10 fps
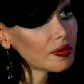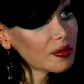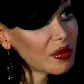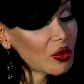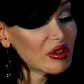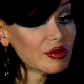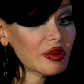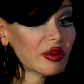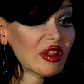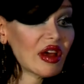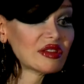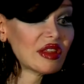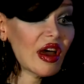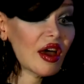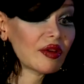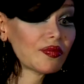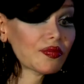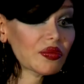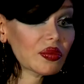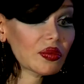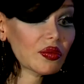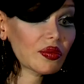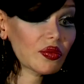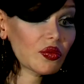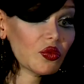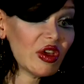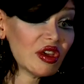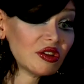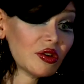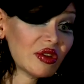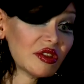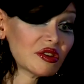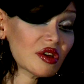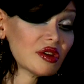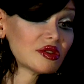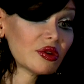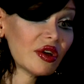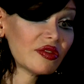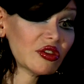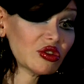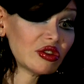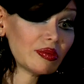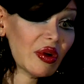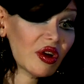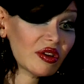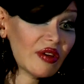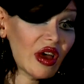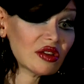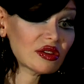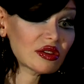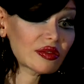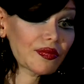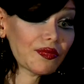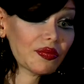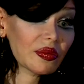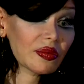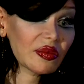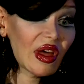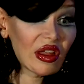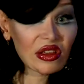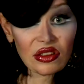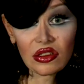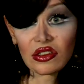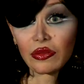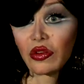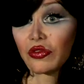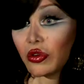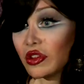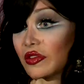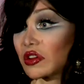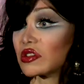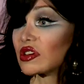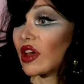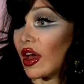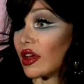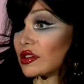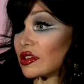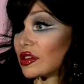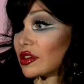But once we realize that, we can know that there's also a virgin part of us that existed before the first cut.